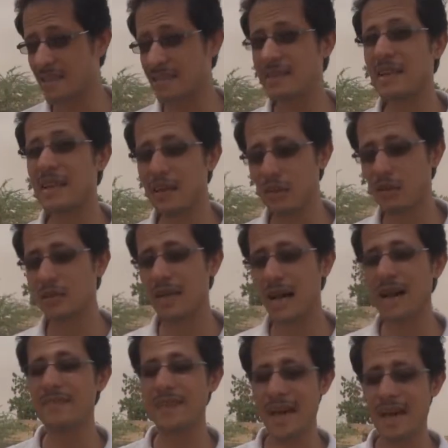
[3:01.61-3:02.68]
they don't
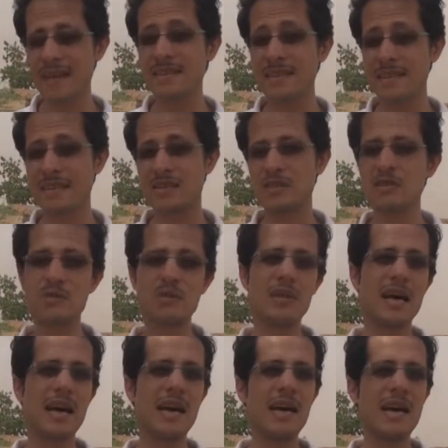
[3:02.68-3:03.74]
have access to
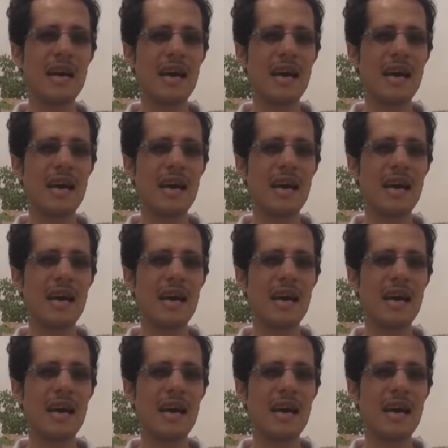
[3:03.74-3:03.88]
the